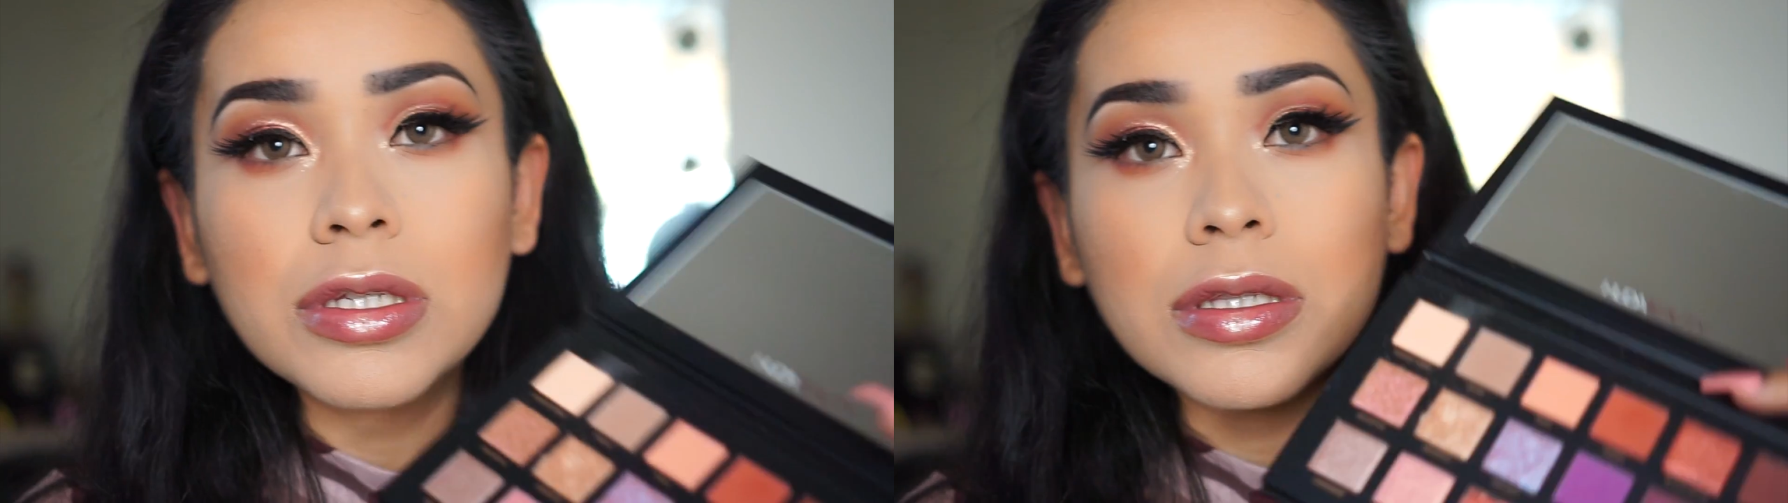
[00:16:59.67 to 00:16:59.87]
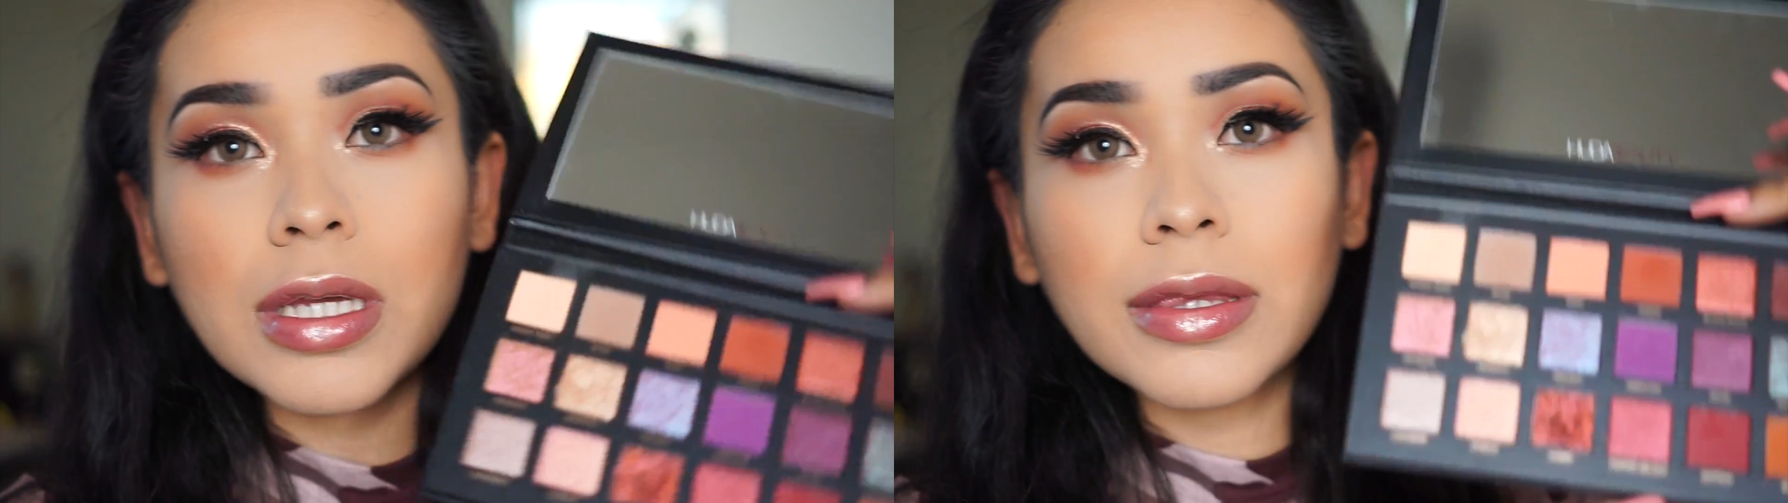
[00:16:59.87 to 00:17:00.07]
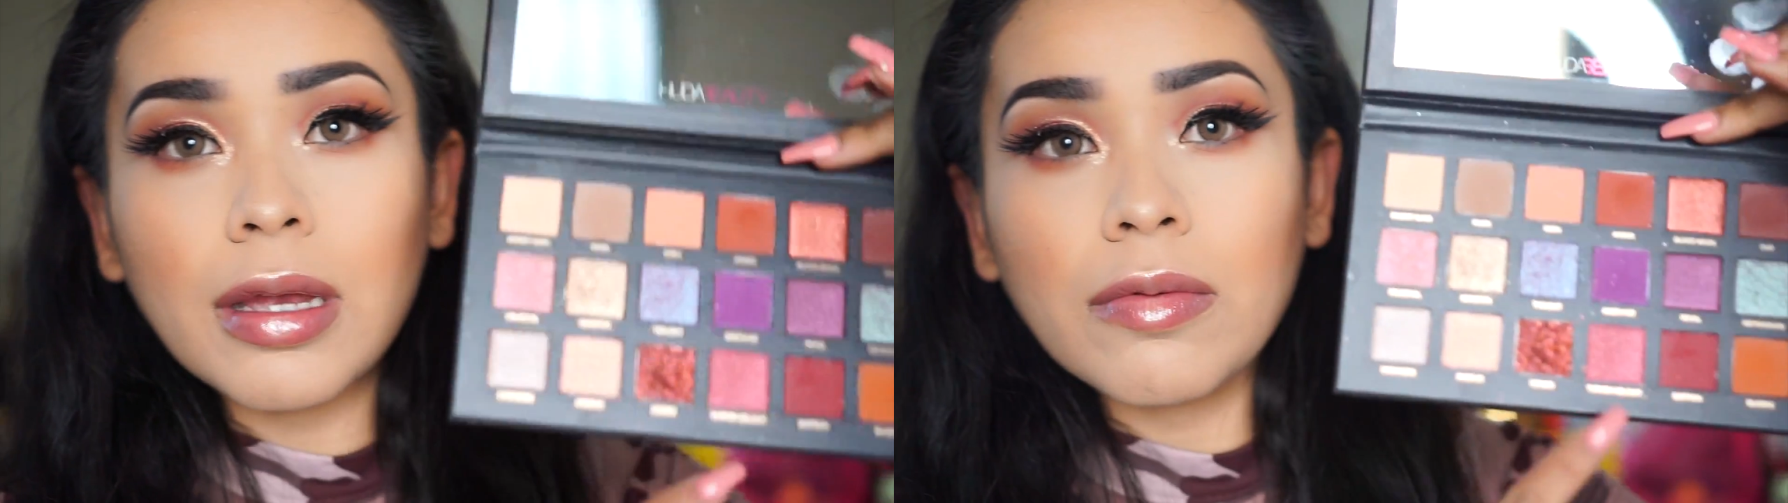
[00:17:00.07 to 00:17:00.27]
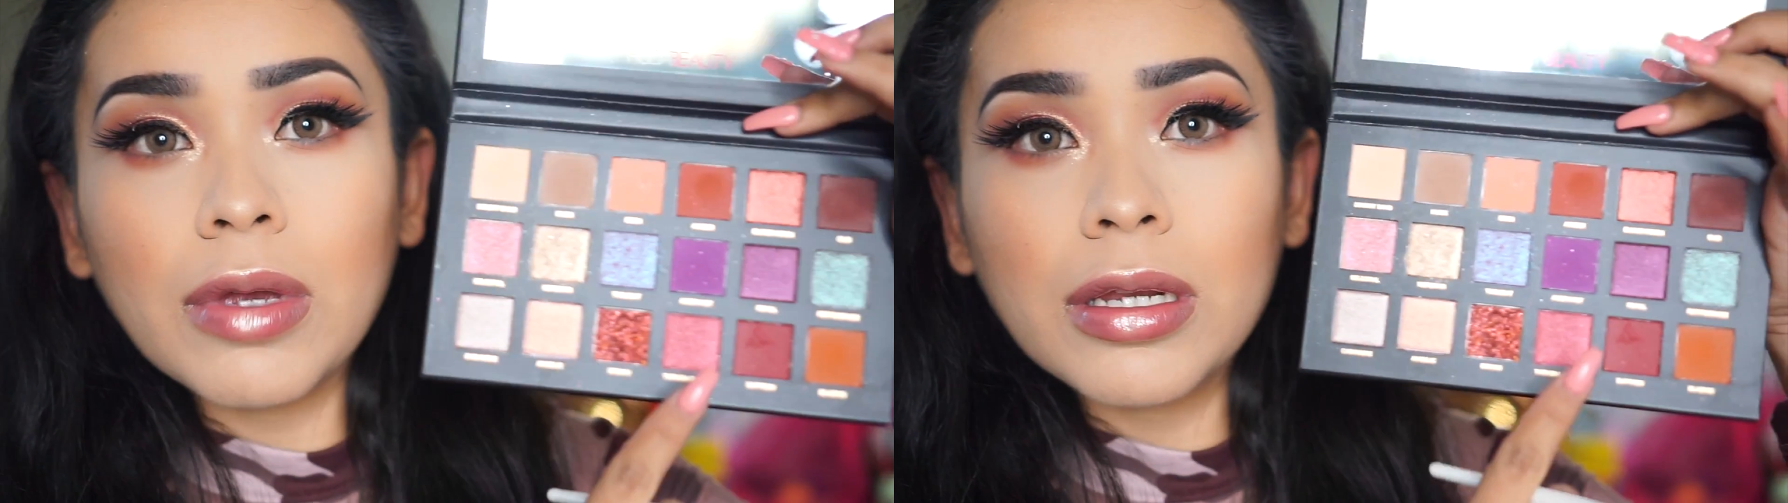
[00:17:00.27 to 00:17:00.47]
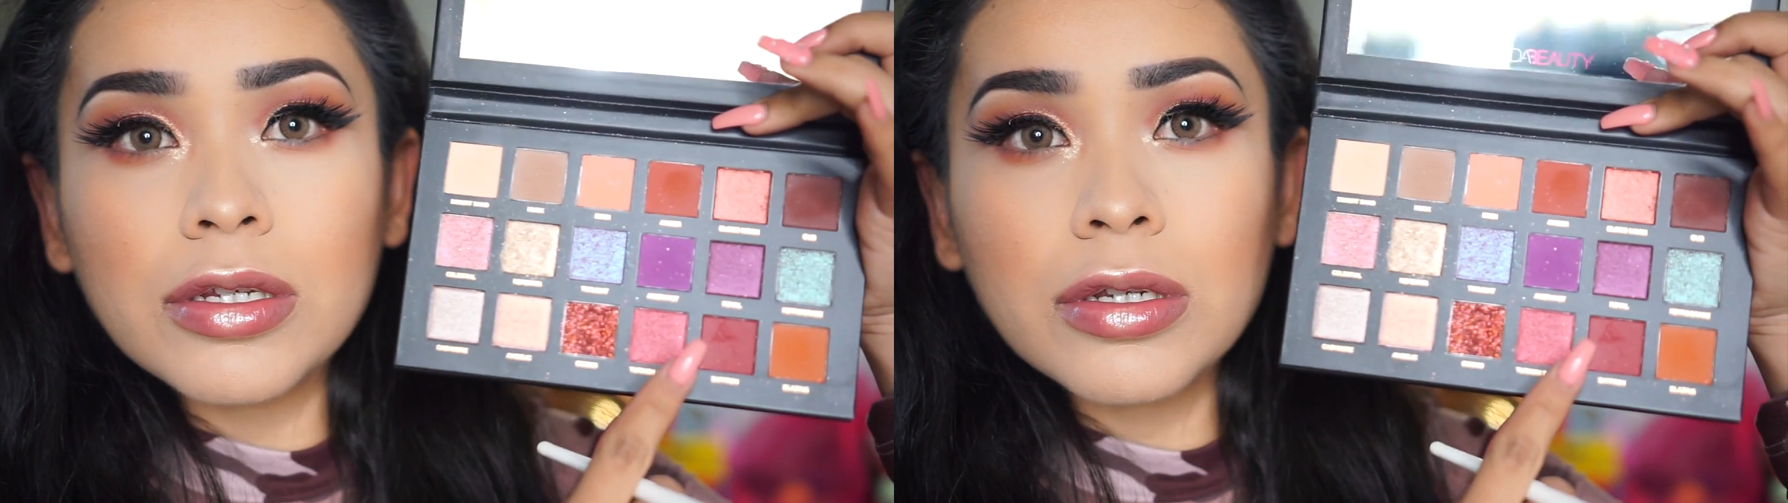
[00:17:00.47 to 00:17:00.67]
is like that
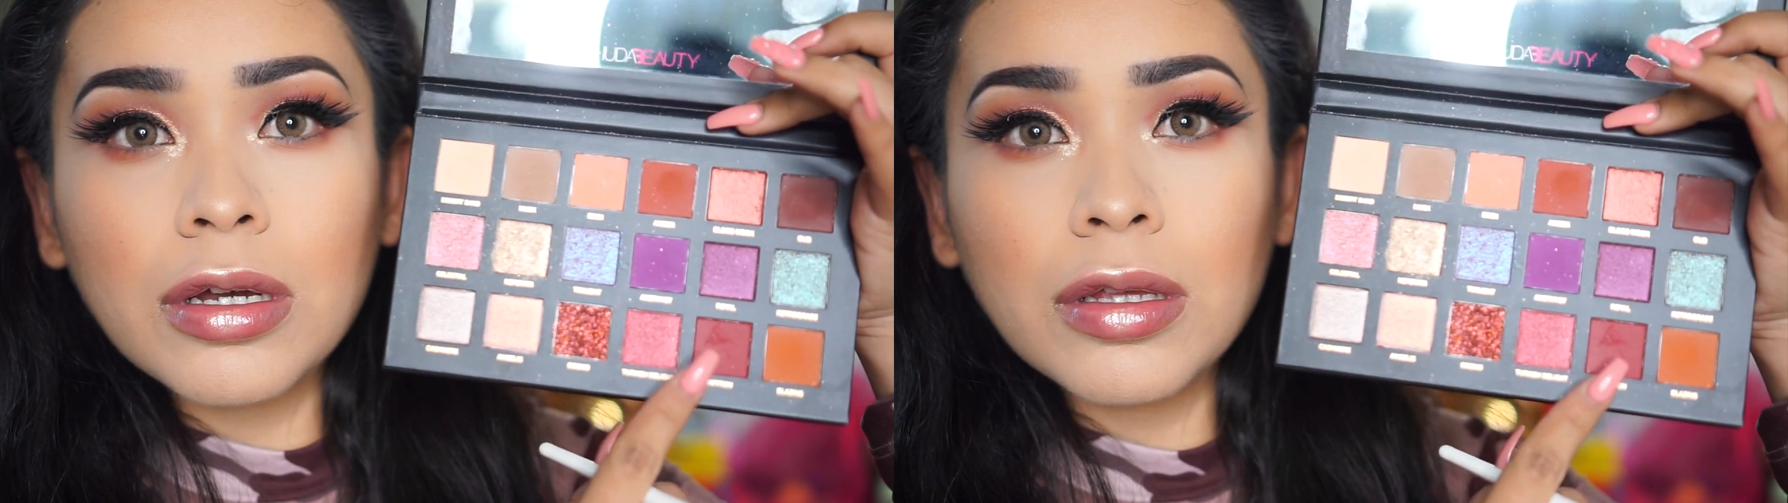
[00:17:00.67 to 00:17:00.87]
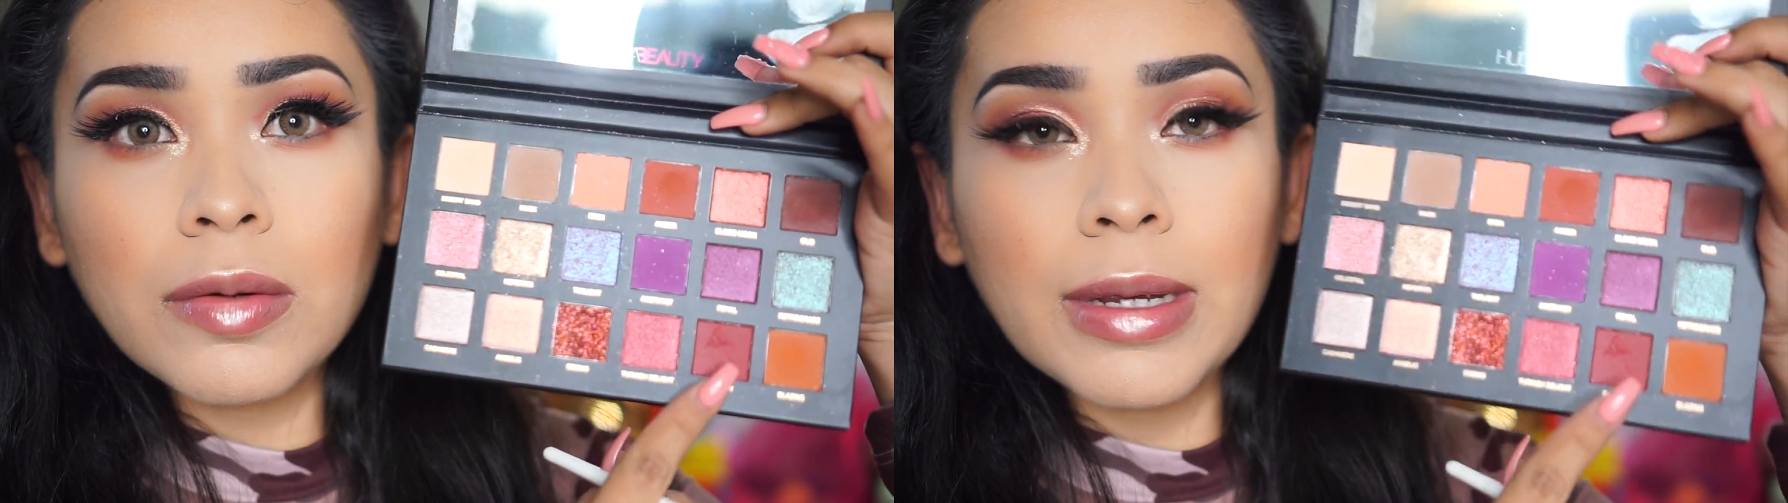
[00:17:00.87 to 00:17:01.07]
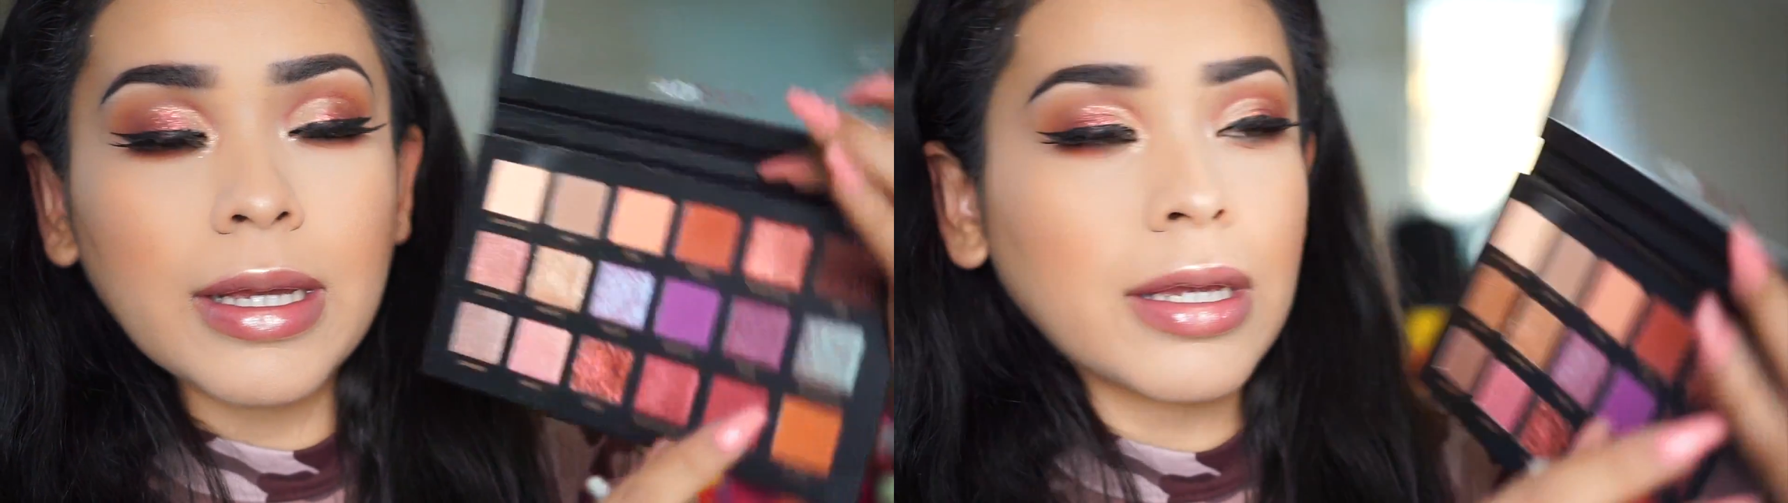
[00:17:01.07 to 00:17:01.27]
reddish color right